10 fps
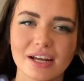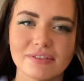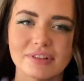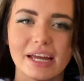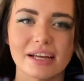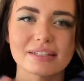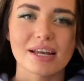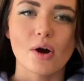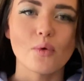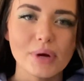kind of like because I
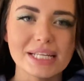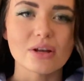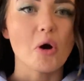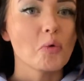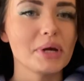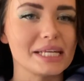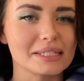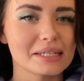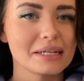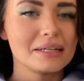always,
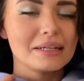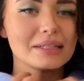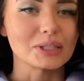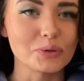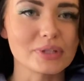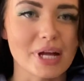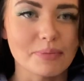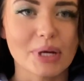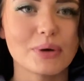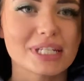always lose them.
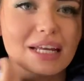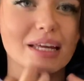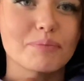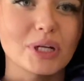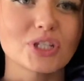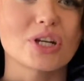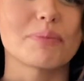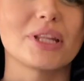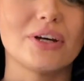They always get like bunched up in the